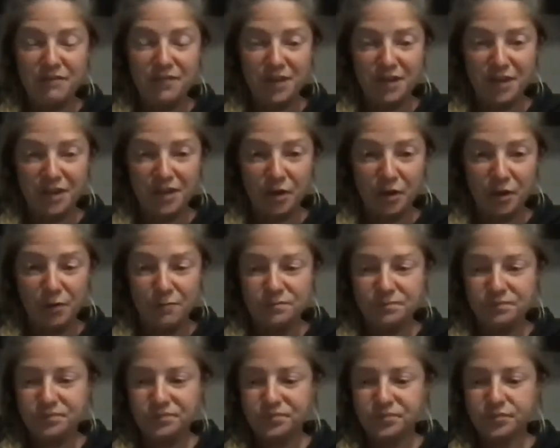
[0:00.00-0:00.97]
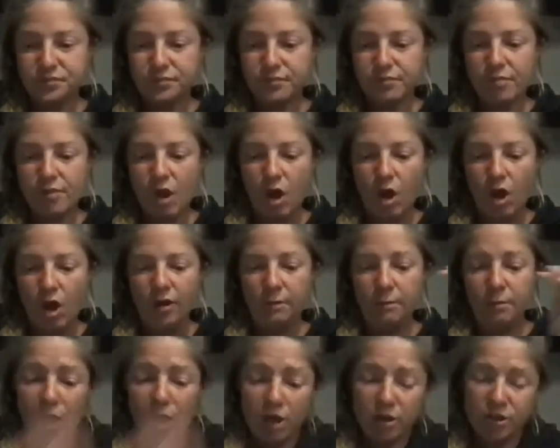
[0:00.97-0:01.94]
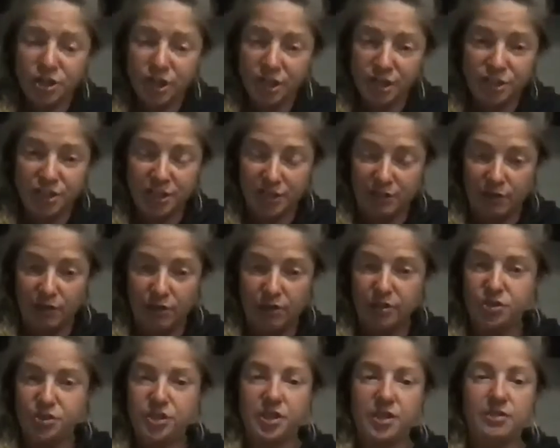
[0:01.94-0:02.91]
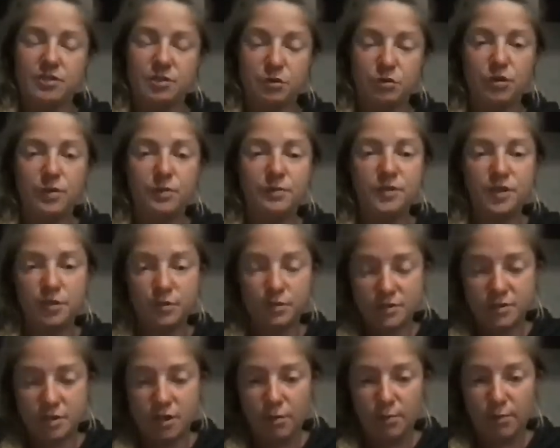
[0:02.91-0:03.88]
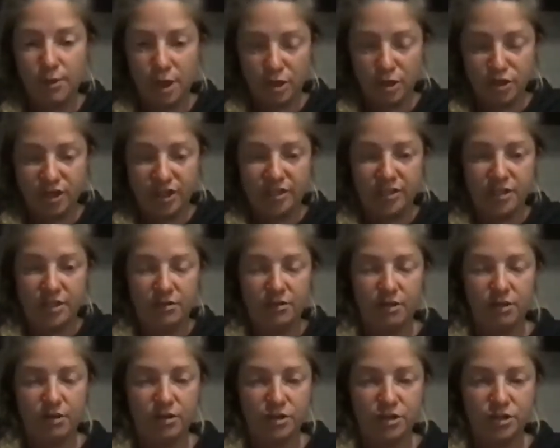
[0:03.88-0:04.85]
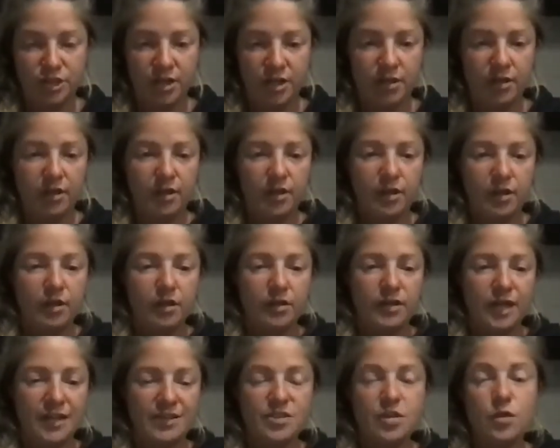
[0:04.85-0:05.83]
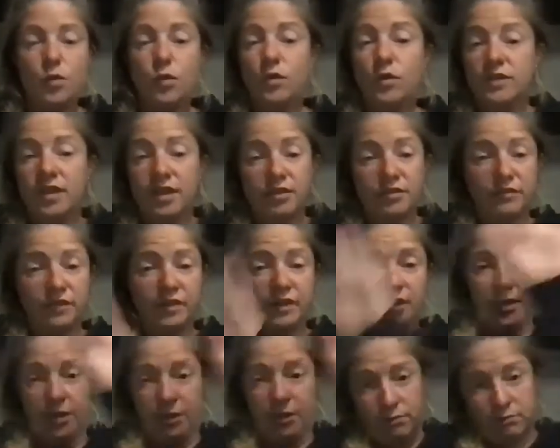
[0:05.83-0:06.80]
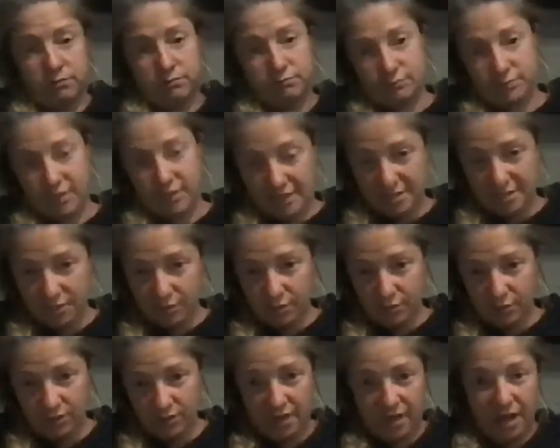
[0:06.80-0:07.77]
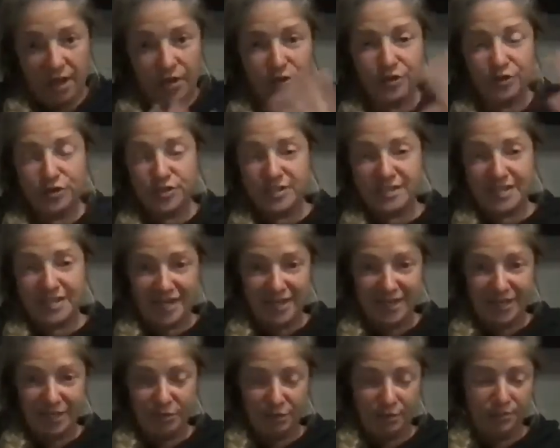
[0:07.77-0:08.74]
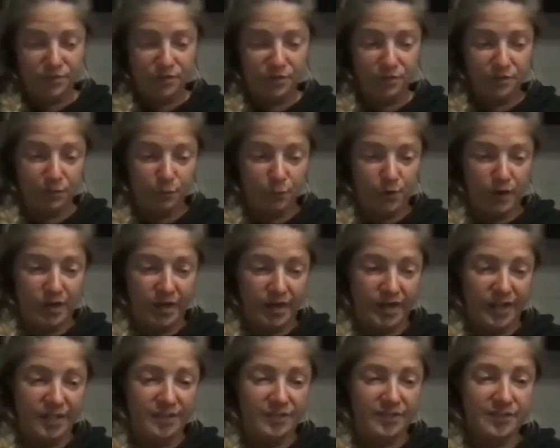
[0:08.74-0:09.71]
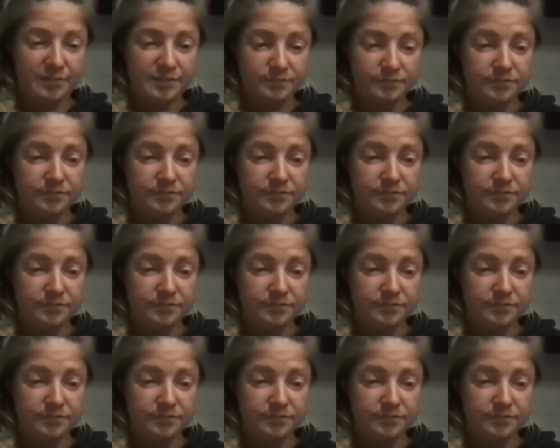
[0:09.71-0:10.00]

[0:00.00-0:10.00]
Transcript: video on blockchain technology. So crypto is all blockchain technology. That's a whole nother video. That's a whole understanding crypto and what it is